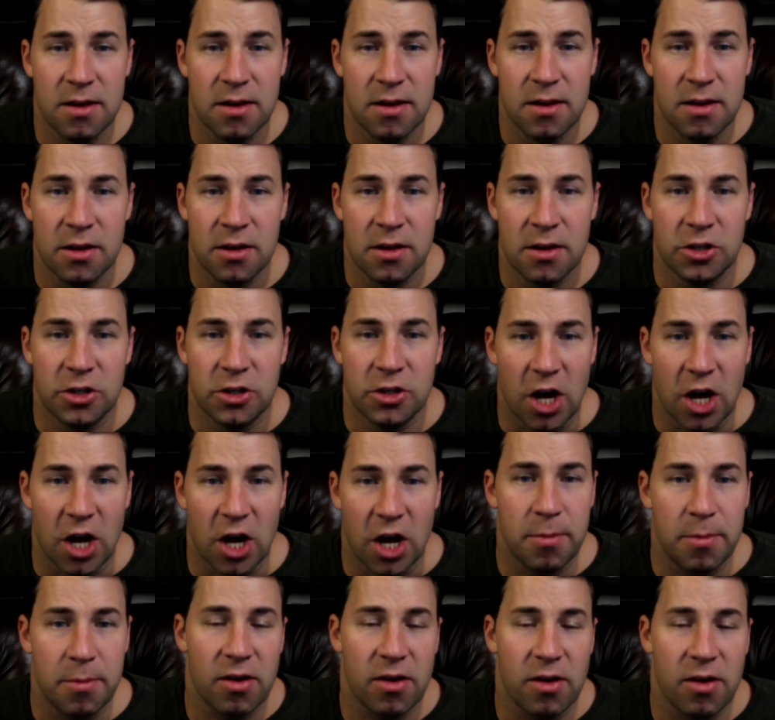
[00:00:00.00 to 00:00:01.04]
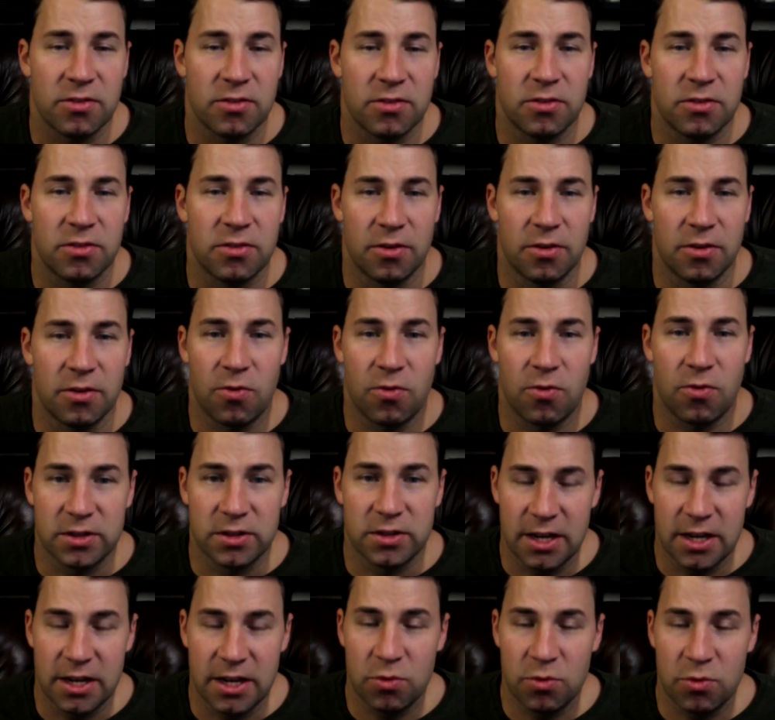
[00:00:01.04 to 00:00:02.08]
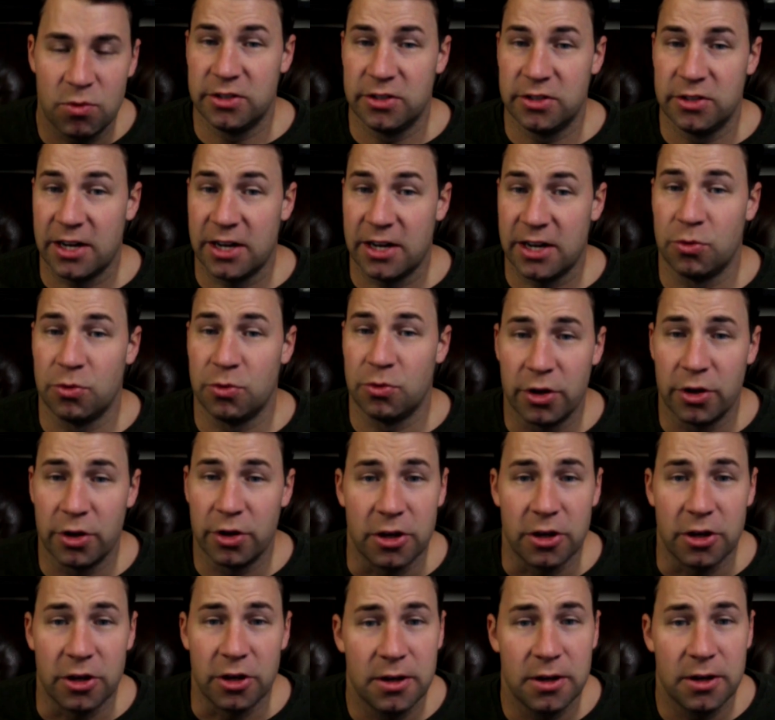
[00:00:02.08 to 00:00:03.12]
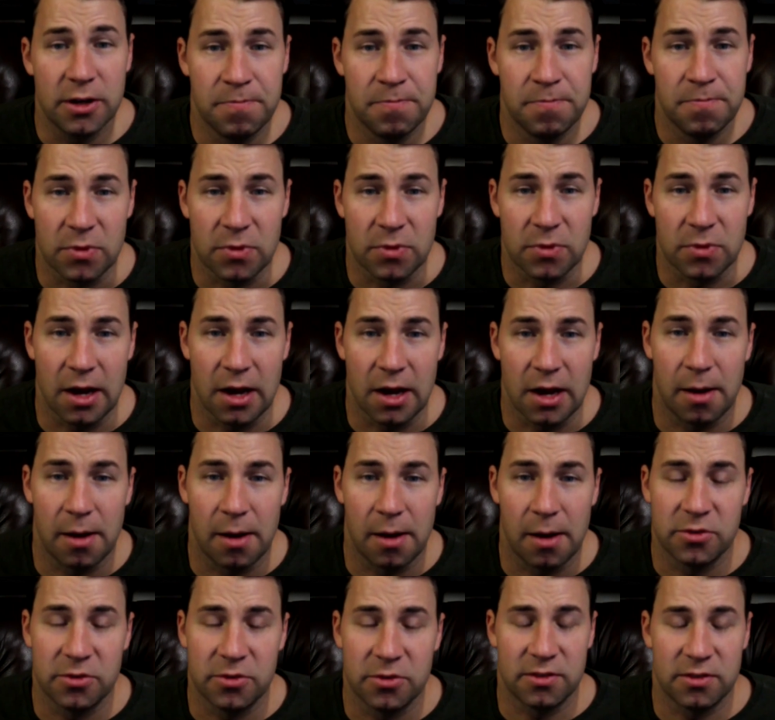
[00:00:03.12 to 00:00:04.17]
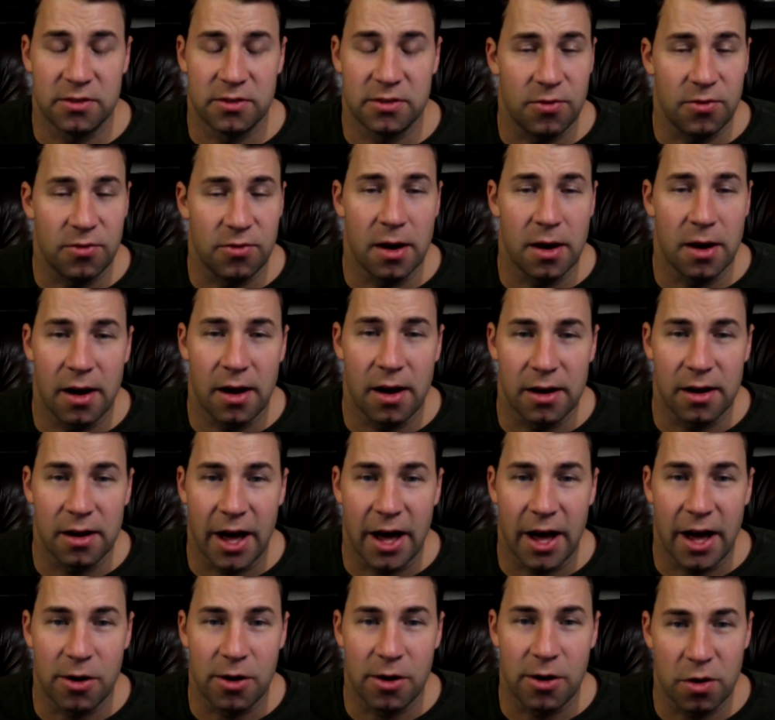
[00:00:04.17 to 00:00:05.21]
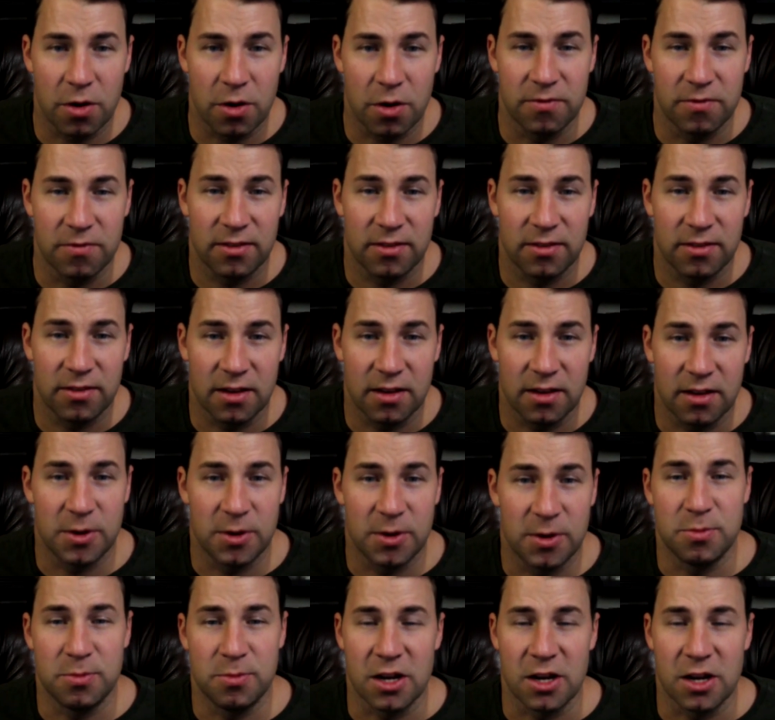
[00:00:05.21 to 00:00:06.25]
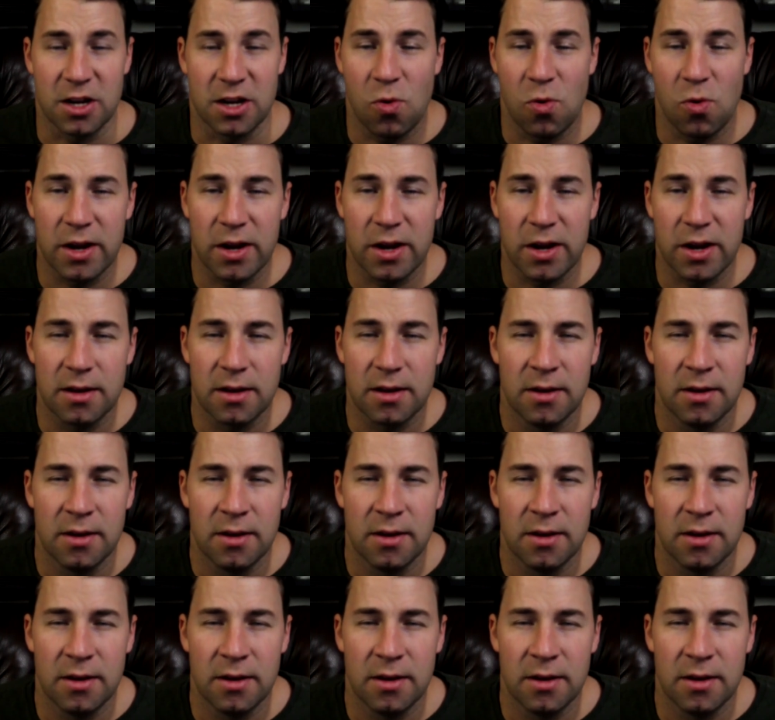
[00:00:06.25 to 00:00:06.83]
Jolly Bells to 14, which is actually really good. Um, so it's definitely a, a, glider worth investing, especially being coin.